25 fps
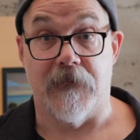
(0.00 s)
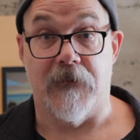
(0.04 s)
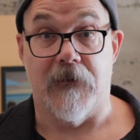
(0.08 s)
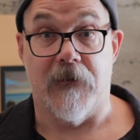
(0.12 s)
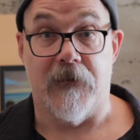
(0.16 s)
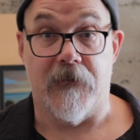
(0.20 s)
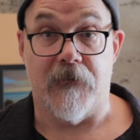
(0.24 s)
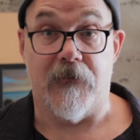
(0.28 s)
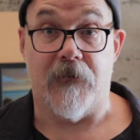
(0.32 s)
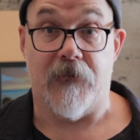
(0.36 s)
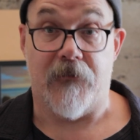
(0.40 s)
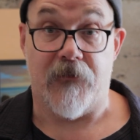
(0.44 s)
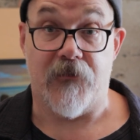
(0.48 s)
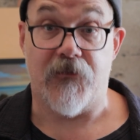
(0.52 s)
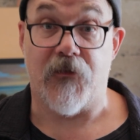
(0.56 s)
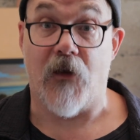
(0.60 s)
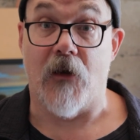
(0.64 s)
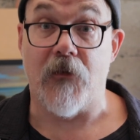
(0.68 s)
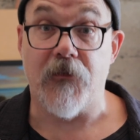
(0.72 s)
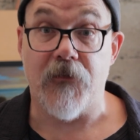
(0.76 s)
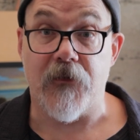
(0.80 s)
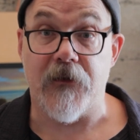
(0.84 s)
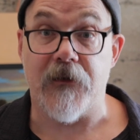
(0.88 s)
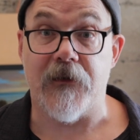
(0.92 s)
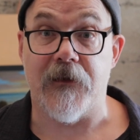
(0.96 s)
it's
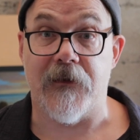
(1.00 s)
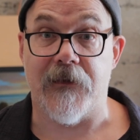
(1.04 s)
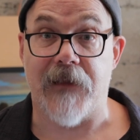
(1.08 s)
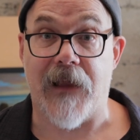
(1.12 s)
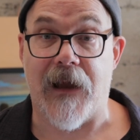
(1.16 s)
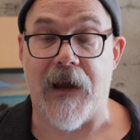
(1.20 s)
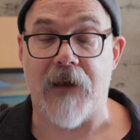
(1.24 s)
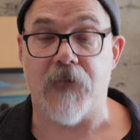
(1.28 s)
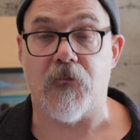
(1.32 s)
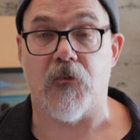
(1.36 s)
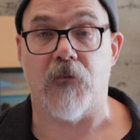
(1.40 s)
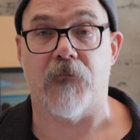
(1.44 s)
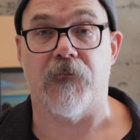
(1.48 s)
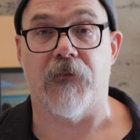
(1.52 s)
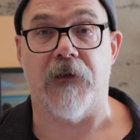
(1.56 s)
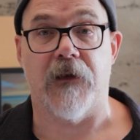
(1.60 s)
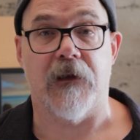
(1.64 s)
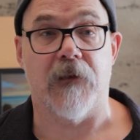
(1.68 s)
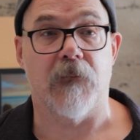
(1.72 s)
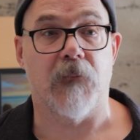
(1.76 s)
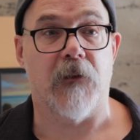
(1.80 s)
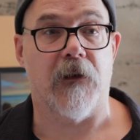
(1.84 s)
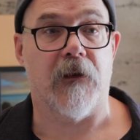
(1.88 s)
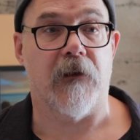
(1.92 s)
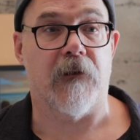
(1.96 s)
stunted and
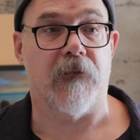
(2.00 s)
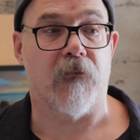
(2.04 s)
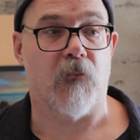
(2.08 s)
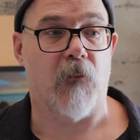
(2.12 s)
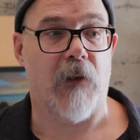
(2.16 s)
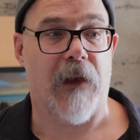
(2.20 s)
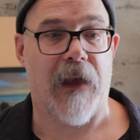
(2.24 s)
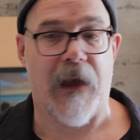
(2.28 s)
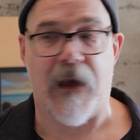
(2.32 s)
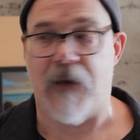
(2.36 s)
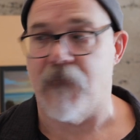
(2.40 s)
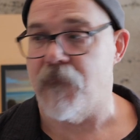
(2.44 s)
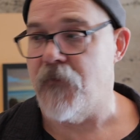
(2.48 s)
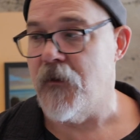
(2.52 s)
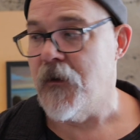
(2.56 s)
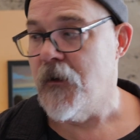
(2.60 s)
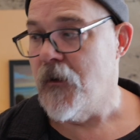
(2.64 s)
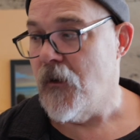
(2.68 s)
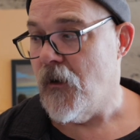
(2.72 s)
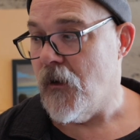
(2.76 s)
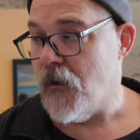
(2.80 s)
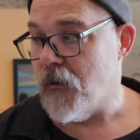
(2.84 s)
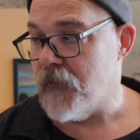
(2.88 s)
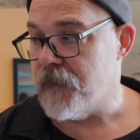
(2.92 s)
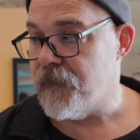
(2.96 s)
atrophied because we have
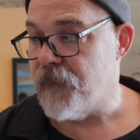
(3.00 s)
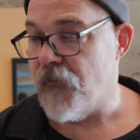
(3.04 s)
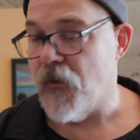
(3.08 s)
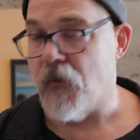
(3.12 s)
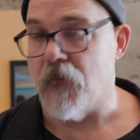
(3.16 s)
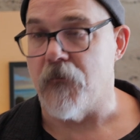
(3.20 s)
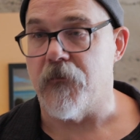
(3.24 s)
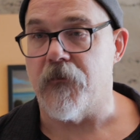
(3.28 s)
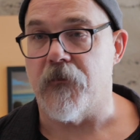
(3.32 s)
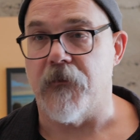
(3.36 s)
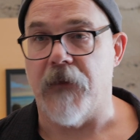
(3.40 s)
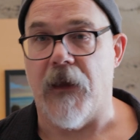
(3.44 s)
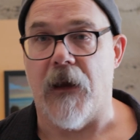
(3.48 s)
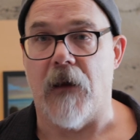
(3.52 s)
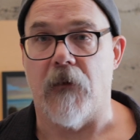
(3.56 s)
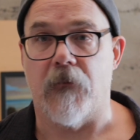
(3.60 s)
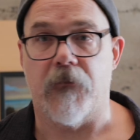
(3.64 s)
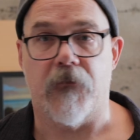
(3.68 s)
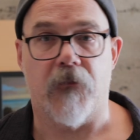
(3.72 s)
our phones now.